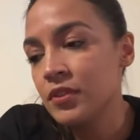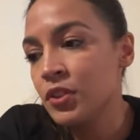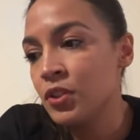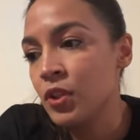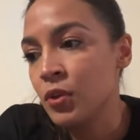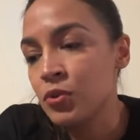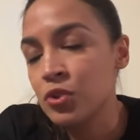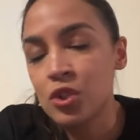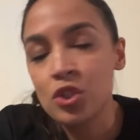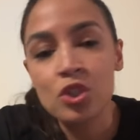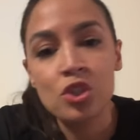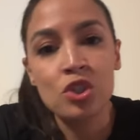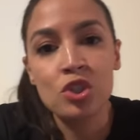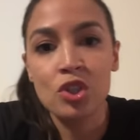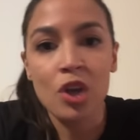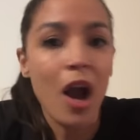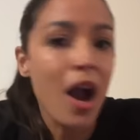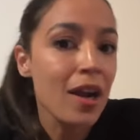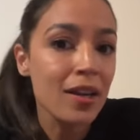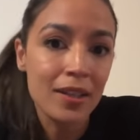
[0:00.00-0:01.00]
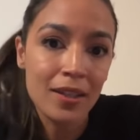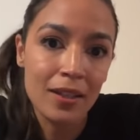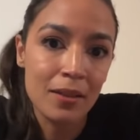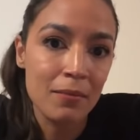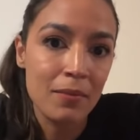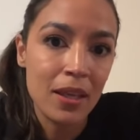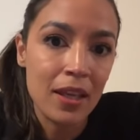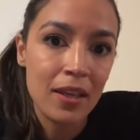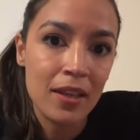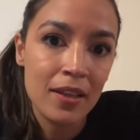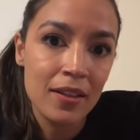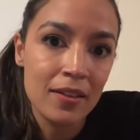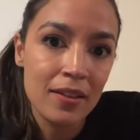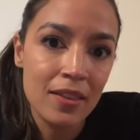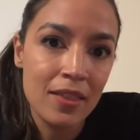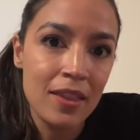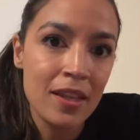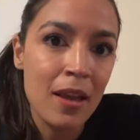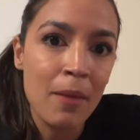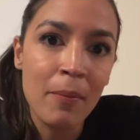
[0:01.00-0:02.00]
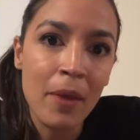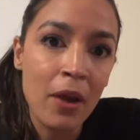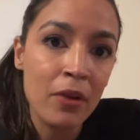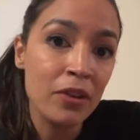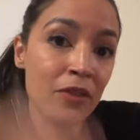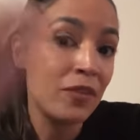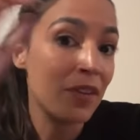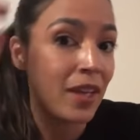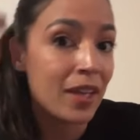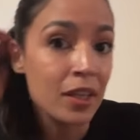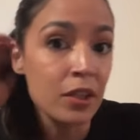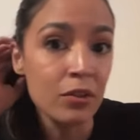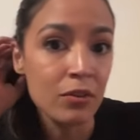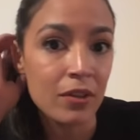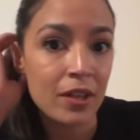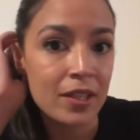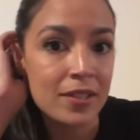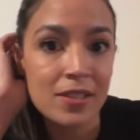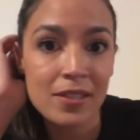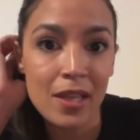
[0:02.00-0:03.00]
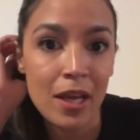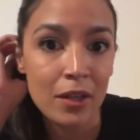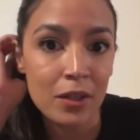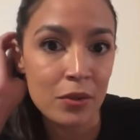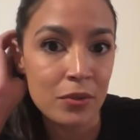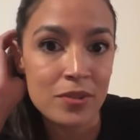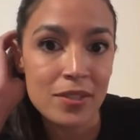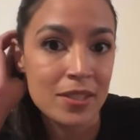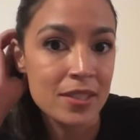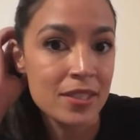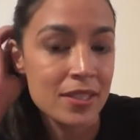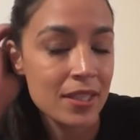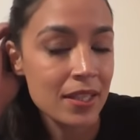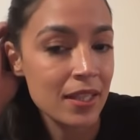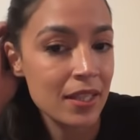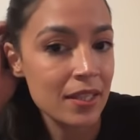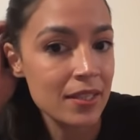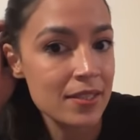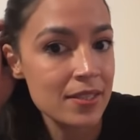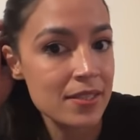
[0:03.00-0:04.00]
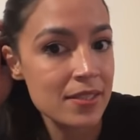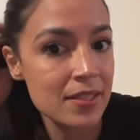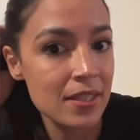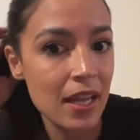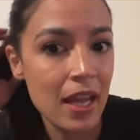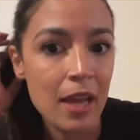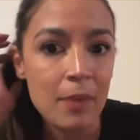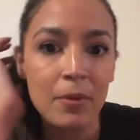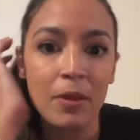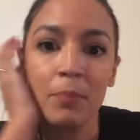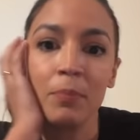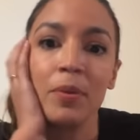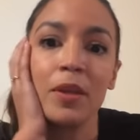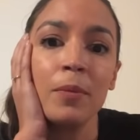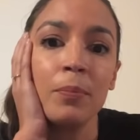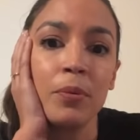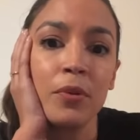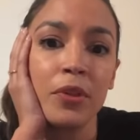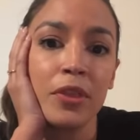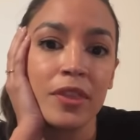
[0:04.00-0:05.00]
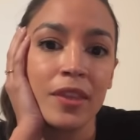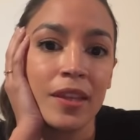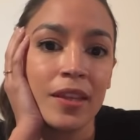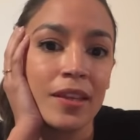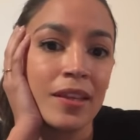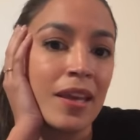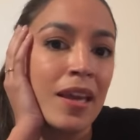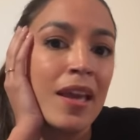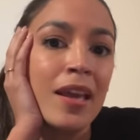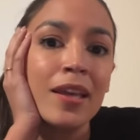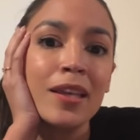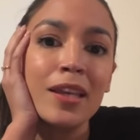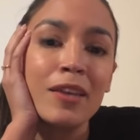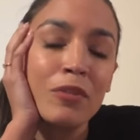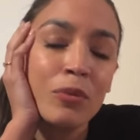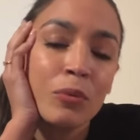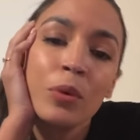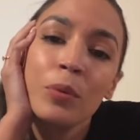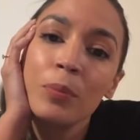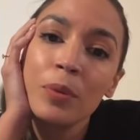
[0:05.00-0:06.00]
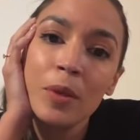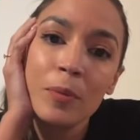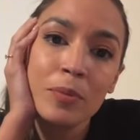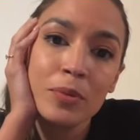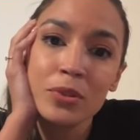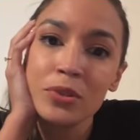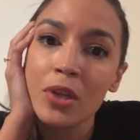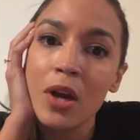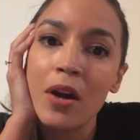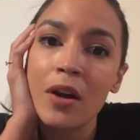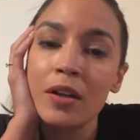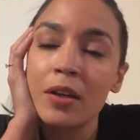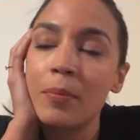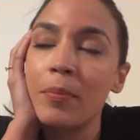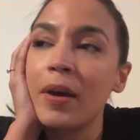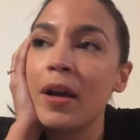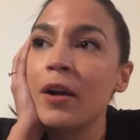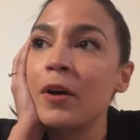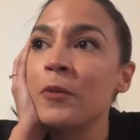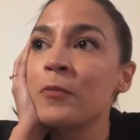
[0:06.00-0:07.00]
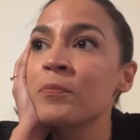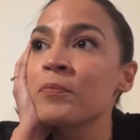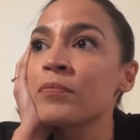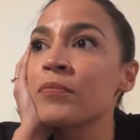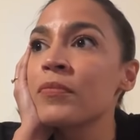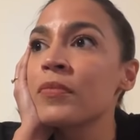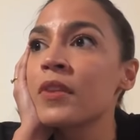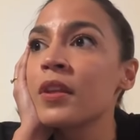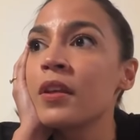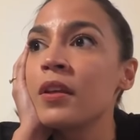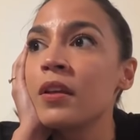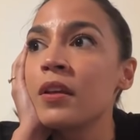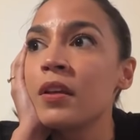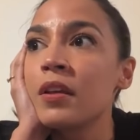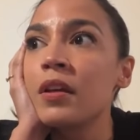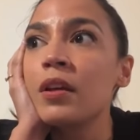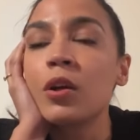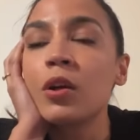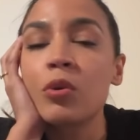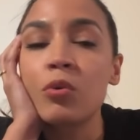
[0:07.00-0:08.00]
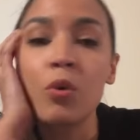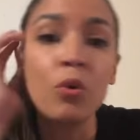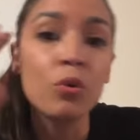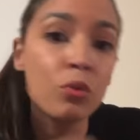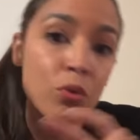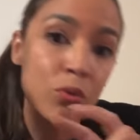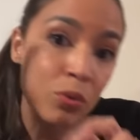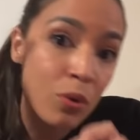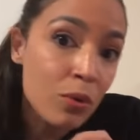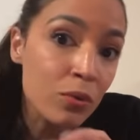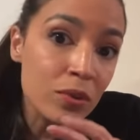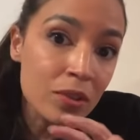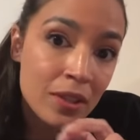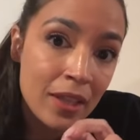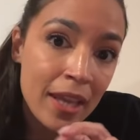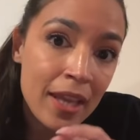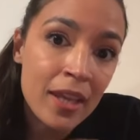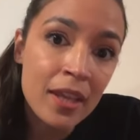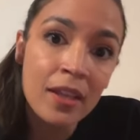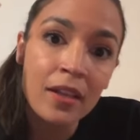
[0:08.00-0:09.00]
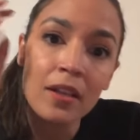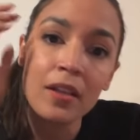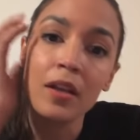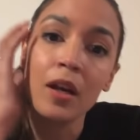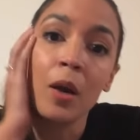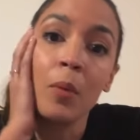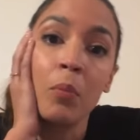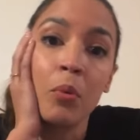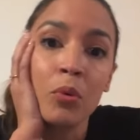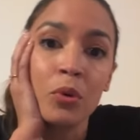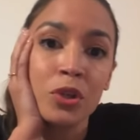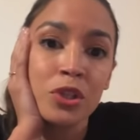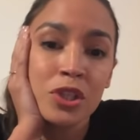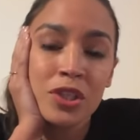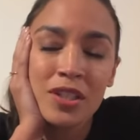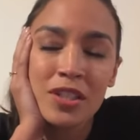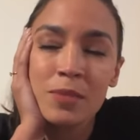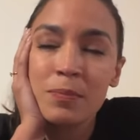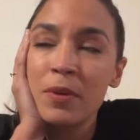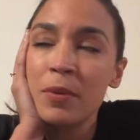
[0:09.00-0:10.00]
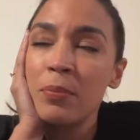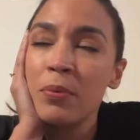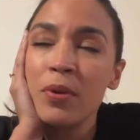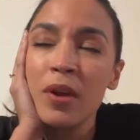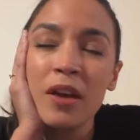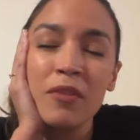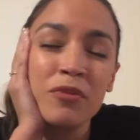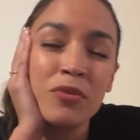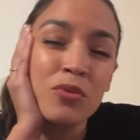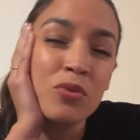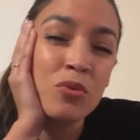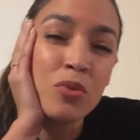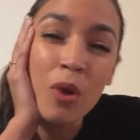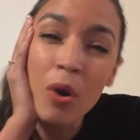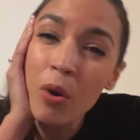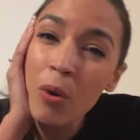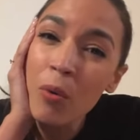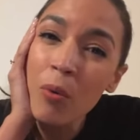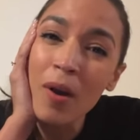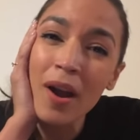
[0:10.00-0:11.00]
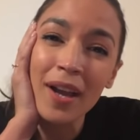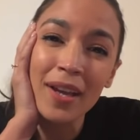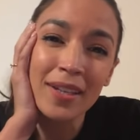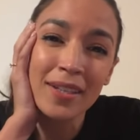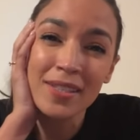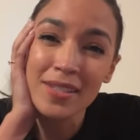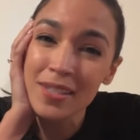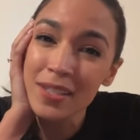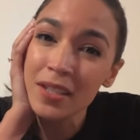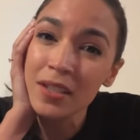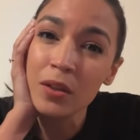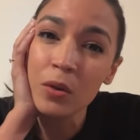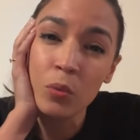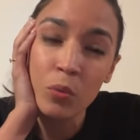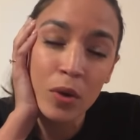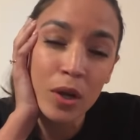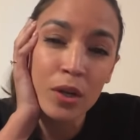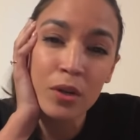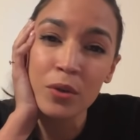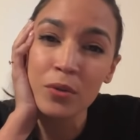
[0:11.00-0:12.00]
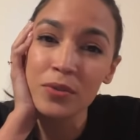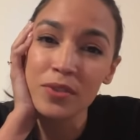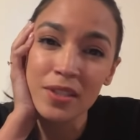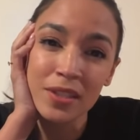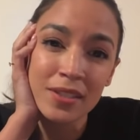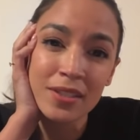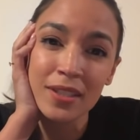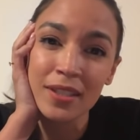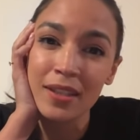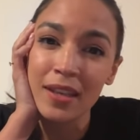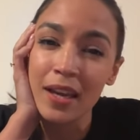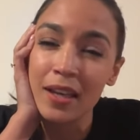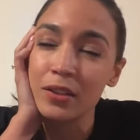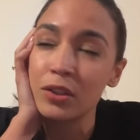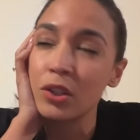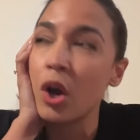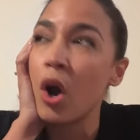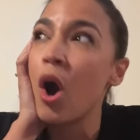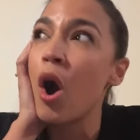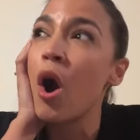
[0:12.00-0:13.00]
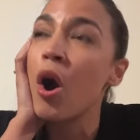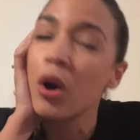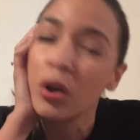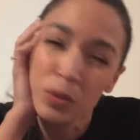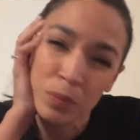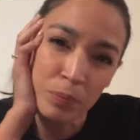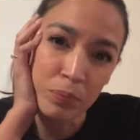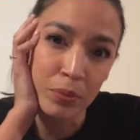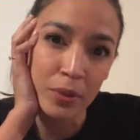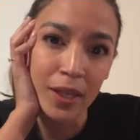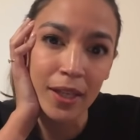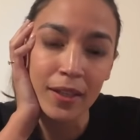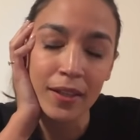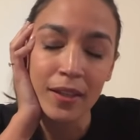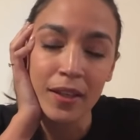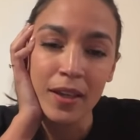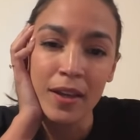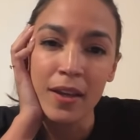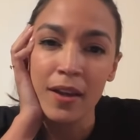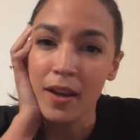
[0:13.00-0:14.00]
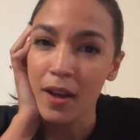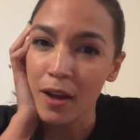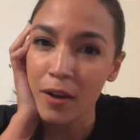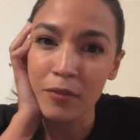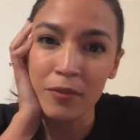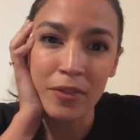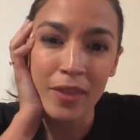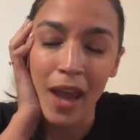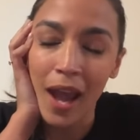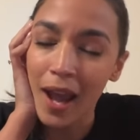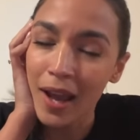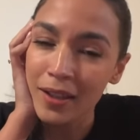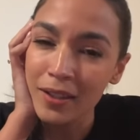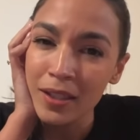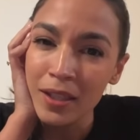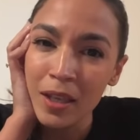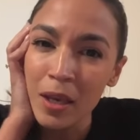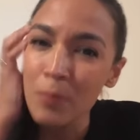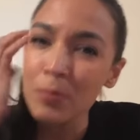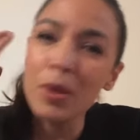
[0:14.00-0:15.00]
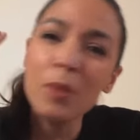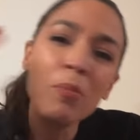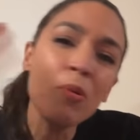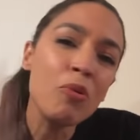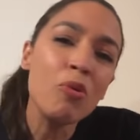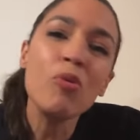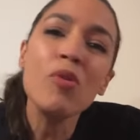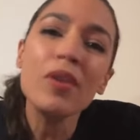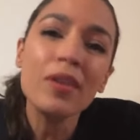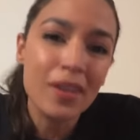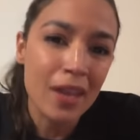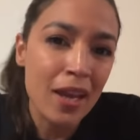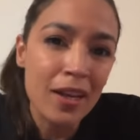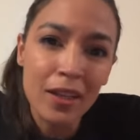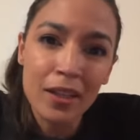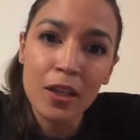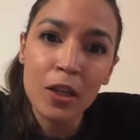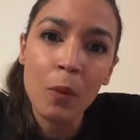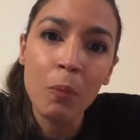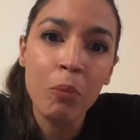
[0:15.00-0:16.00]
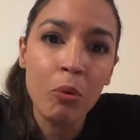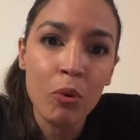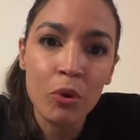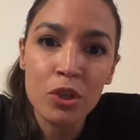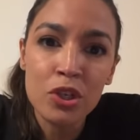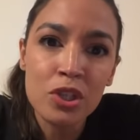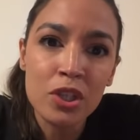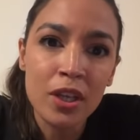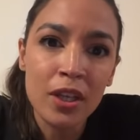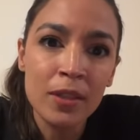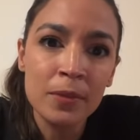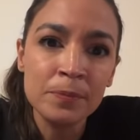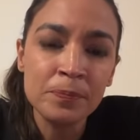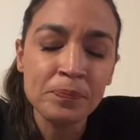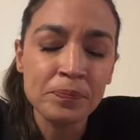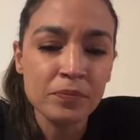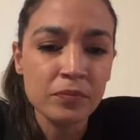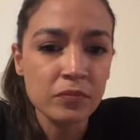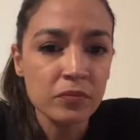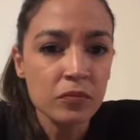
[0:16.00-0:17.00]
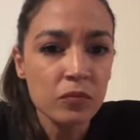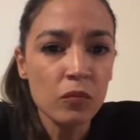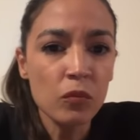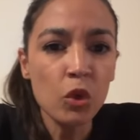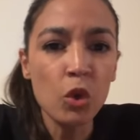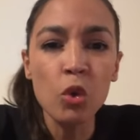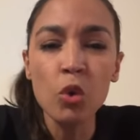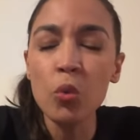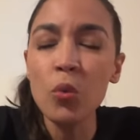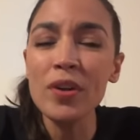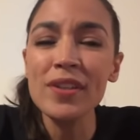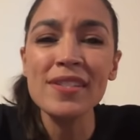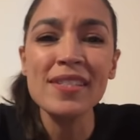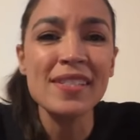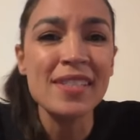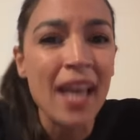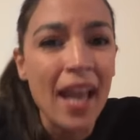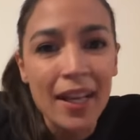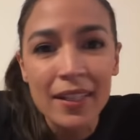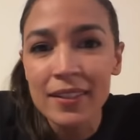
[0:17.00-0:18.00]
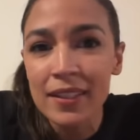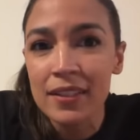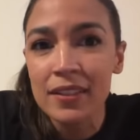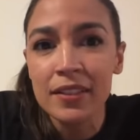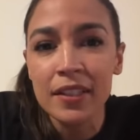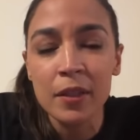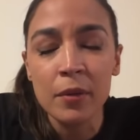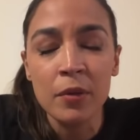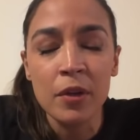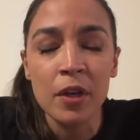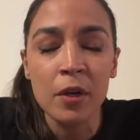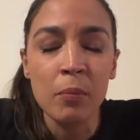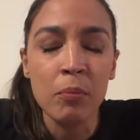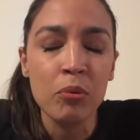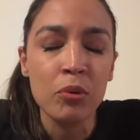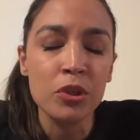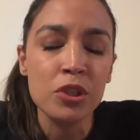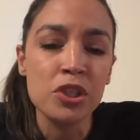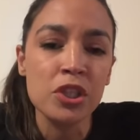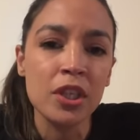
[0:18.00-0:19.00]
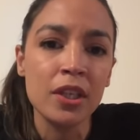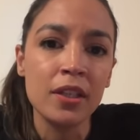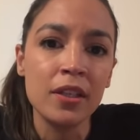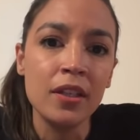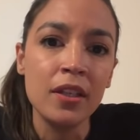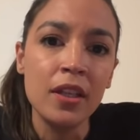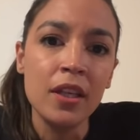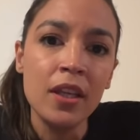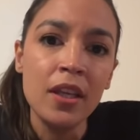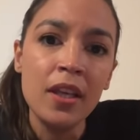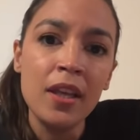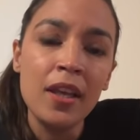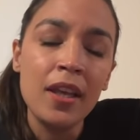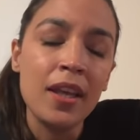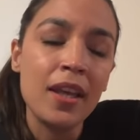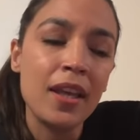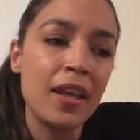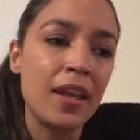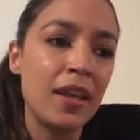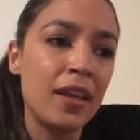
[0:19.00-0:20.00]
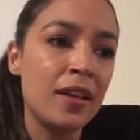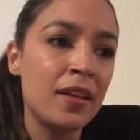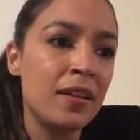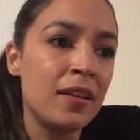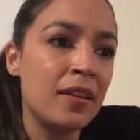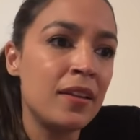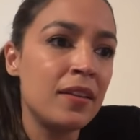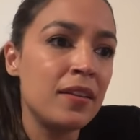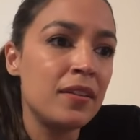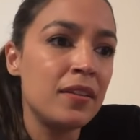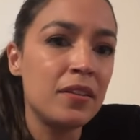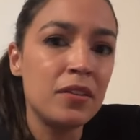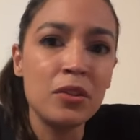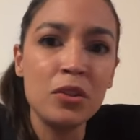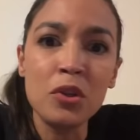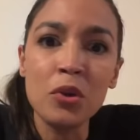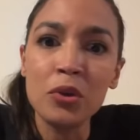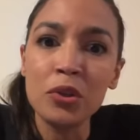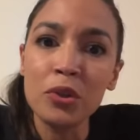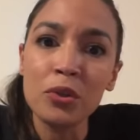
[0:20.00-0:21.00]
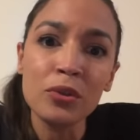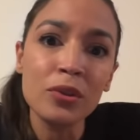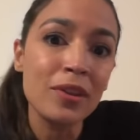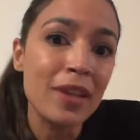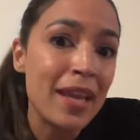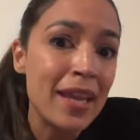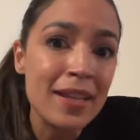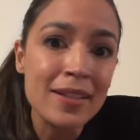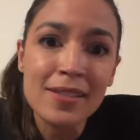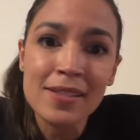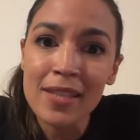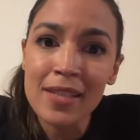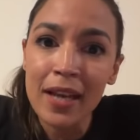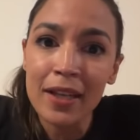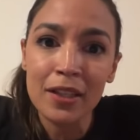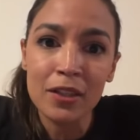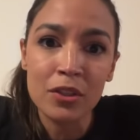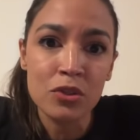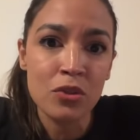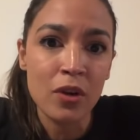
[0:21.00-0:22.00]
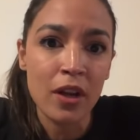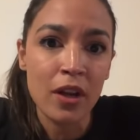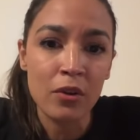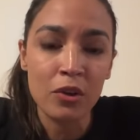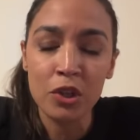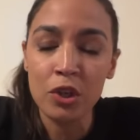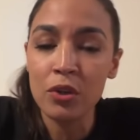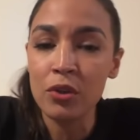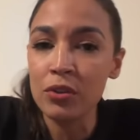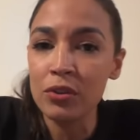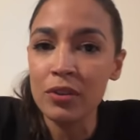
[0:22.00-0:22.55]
you know, just shocking me, the amount of ignorance that goes into this. I mean, people think, even when people talk about quote unquote late abortions, people have no idea what goes into that, the heartbreak of that. People who are getting an abortion, or what is technically an abortion in you know, your late second trimester